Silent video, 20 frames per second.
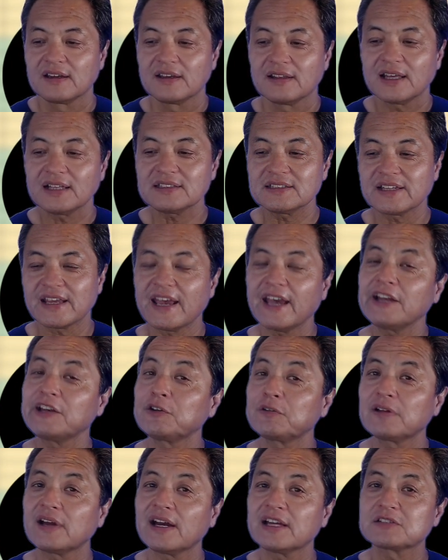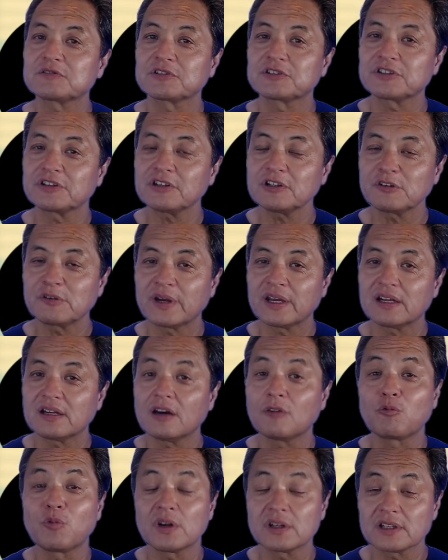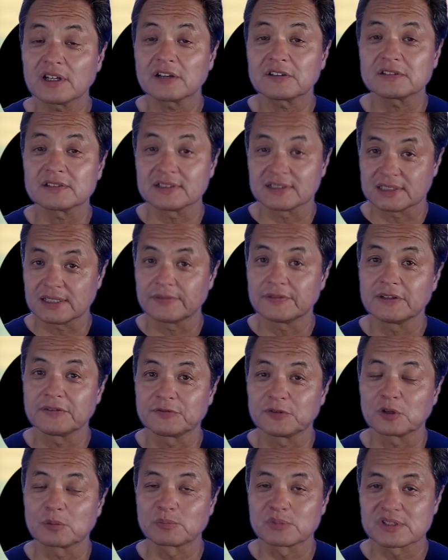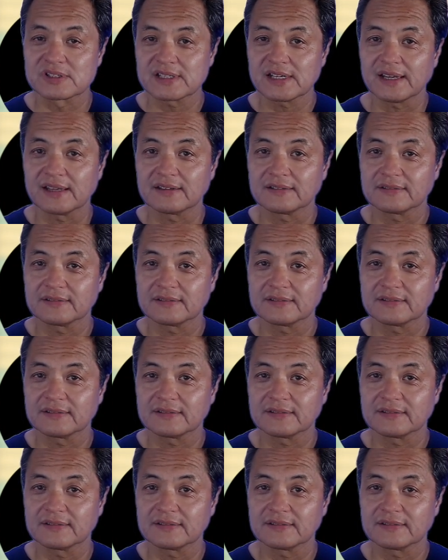That's an annualized return rate of 174%.